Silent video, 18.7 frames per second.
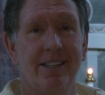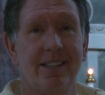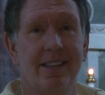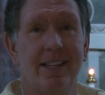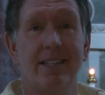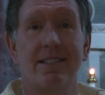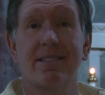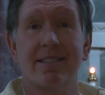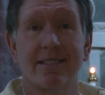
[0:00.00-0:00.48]

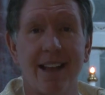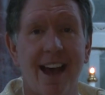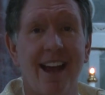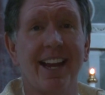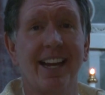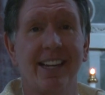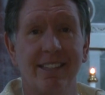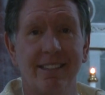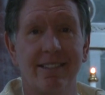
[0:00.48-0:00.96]
that
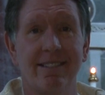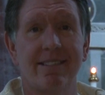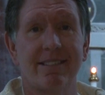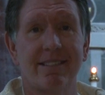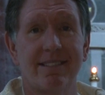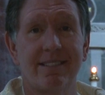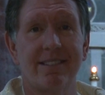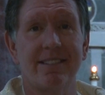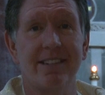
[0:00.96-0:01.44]

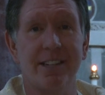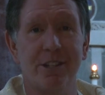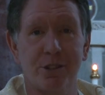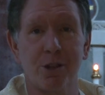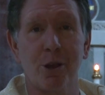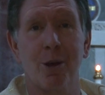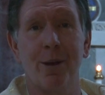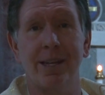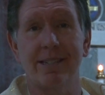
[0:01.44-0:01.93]
science
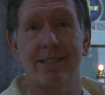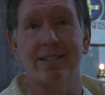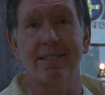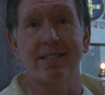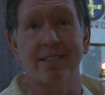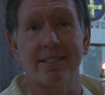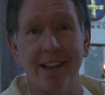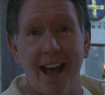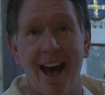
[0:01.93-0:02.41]
is going to
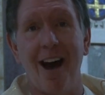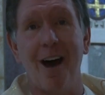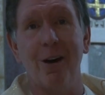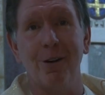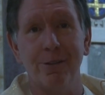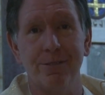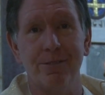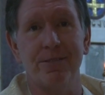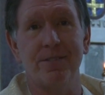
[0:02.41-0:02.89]

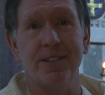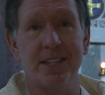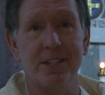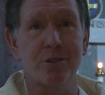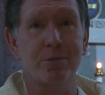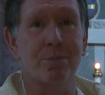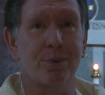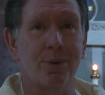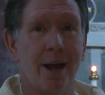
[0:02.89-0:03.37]
solve
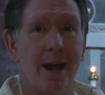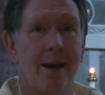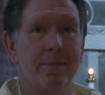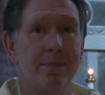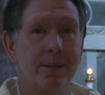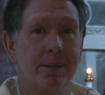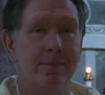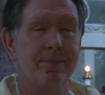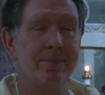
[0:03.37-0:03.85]
this
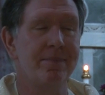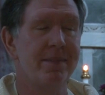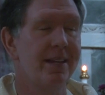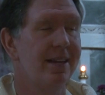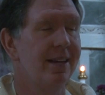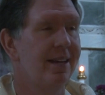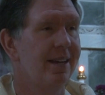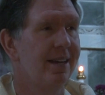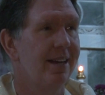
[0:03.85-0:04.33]
problem
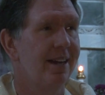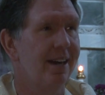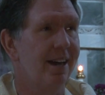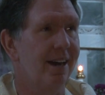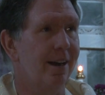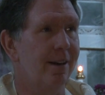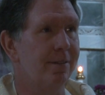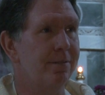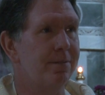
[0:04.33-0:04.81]

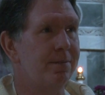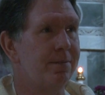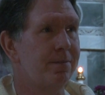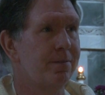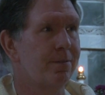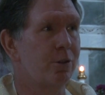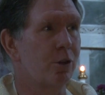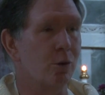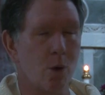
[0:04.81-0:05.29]
of
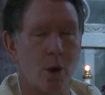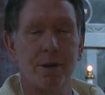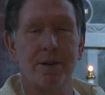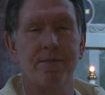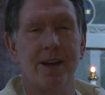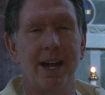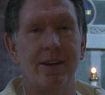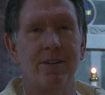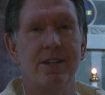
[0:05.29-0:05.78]

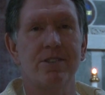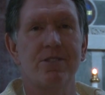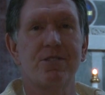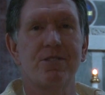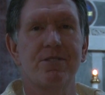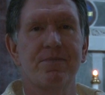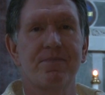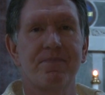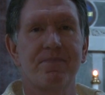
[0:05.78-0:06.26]

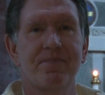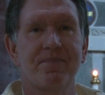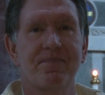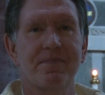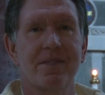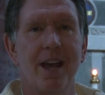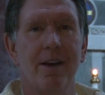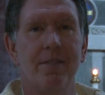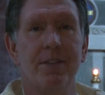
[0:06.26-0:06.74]
coronavirus,
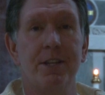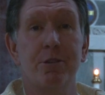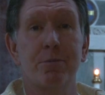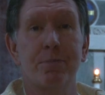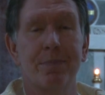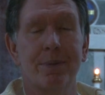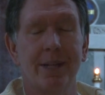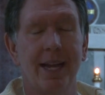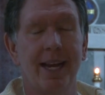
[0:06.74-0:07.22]
of this
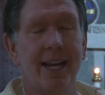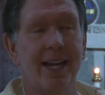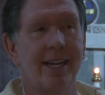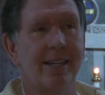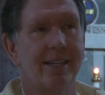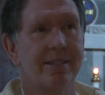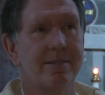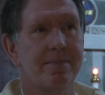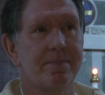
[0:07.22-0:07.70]

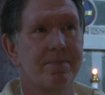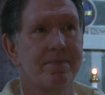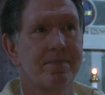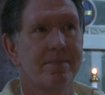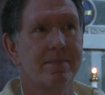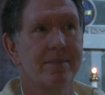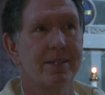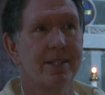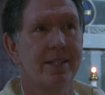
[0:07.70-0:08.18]
plague.
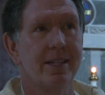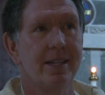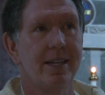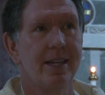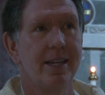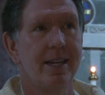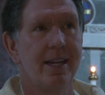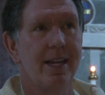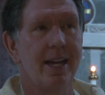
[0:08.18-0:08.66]

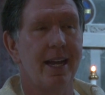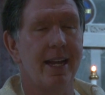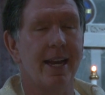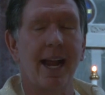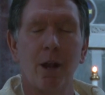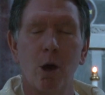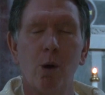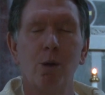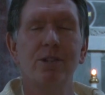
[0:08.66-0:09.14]
And
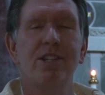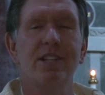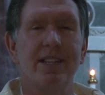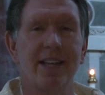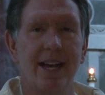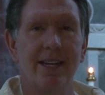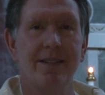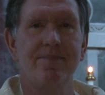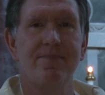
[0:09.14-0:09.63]
I hold to
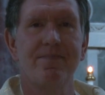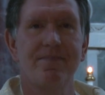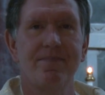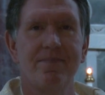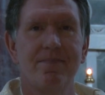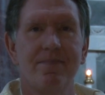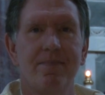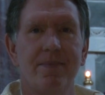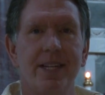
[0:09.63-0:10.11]

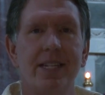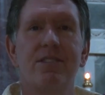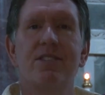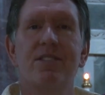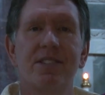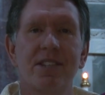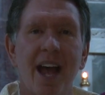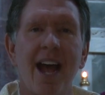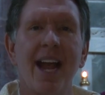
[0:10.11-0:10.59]
that
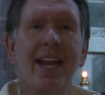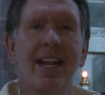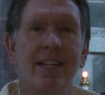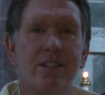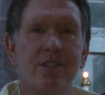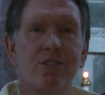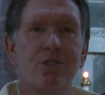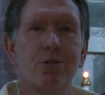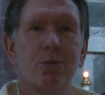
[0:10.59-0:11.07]

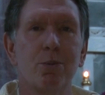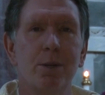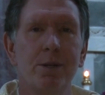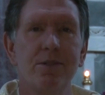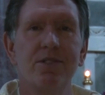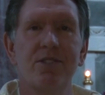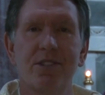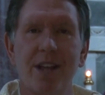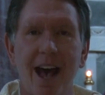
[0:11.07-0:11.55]
science
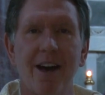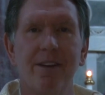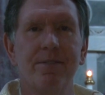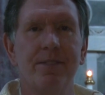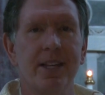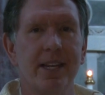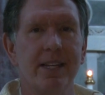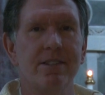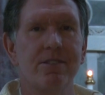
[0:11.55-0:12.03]
will
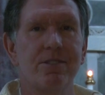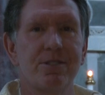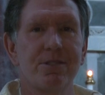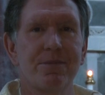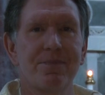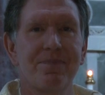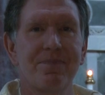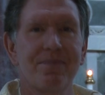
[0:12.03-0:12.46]
solve this.